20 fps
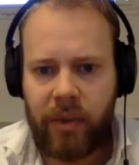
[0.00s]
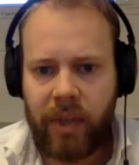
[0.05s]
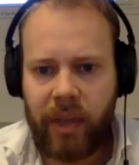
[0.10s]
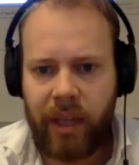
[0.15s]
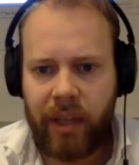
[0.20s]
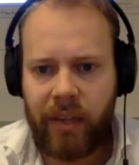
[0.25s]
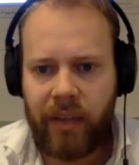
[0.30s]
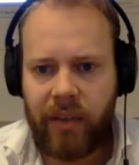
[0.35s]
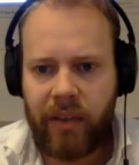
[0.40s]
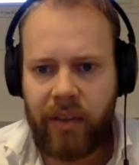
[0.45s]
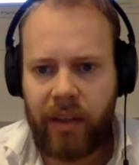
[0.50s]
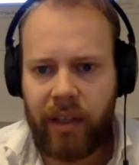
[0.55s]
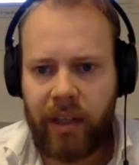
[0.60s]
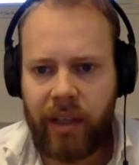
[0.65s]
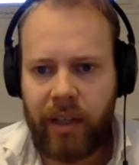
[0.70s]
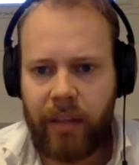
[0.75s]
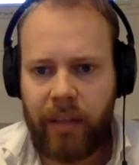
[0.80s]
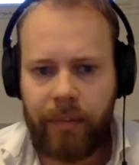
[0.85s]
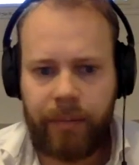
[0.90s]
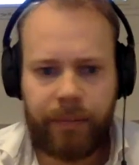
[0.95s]
that
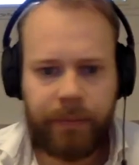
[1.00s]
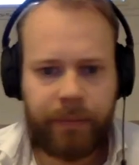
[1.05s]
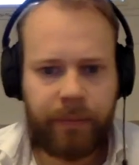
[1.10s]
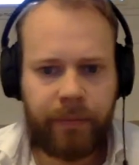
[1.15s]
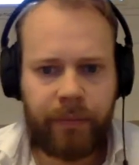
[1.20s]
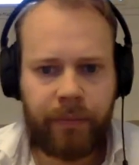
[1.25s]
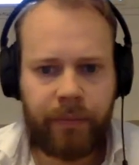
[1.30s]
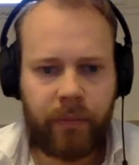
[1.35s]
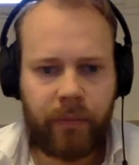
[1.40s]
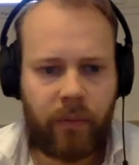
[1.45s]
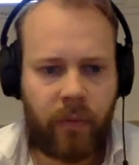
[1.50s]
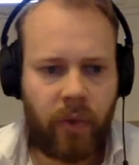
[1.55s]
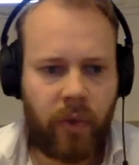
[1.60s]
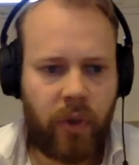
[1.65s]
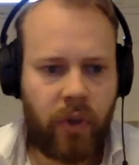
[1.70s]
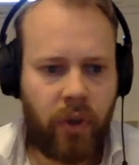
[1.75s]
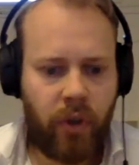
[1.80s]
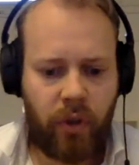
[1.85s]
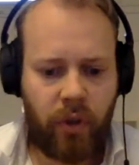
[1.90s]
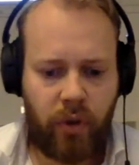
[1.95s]

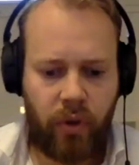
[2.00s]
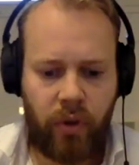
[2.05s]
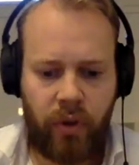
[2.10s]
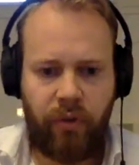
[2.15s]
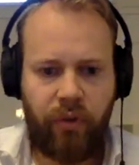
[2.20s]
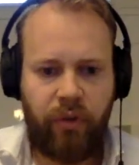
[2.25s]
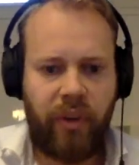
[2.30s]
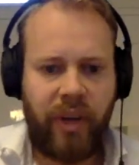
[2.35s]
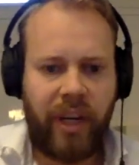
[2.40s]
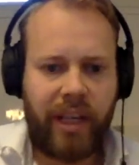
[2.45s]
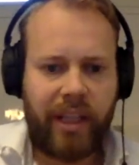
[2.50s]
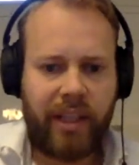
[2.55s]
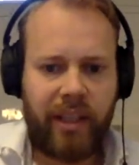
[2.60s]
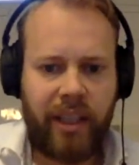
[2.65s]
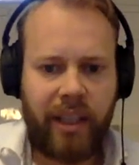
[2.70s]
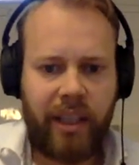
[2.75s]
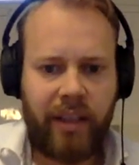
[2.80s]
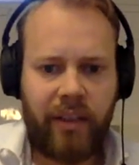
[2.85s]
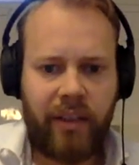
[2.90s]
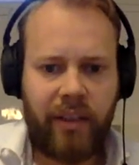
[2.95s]
due to the fact
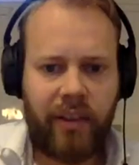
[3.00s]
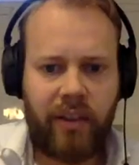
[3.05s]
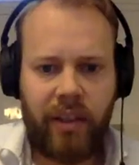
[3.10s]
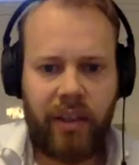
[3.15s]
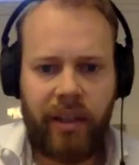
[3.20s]
that